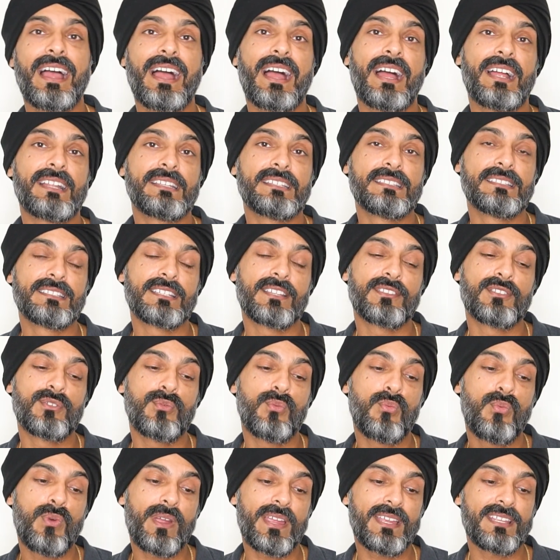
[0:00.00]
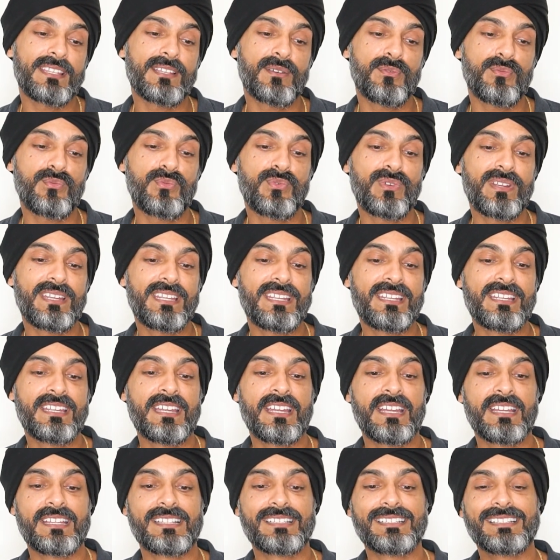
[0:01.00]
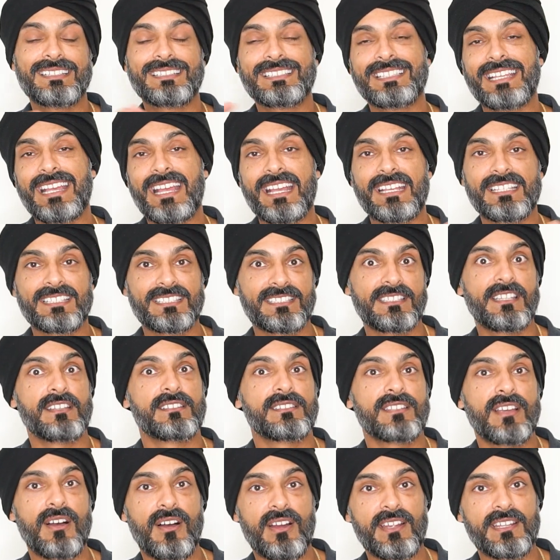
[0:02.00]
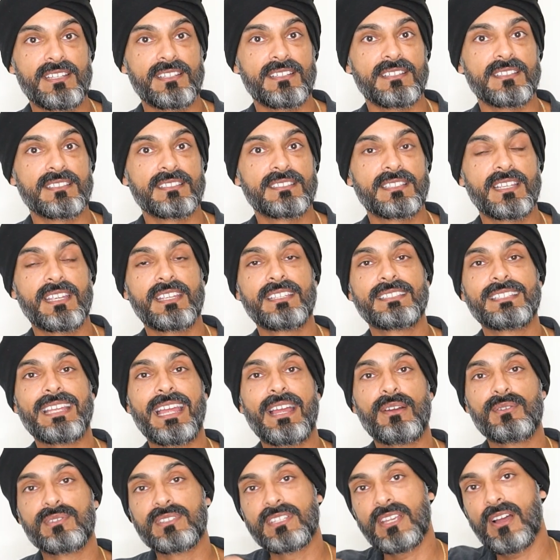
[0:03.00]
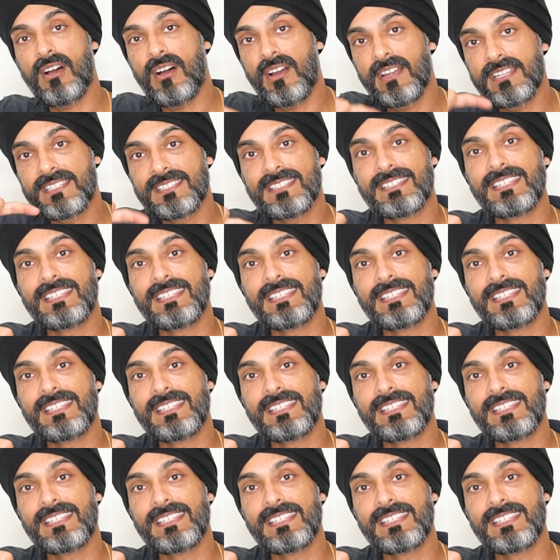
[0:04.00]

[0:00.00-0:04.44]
And the way that we test the tightness is how tight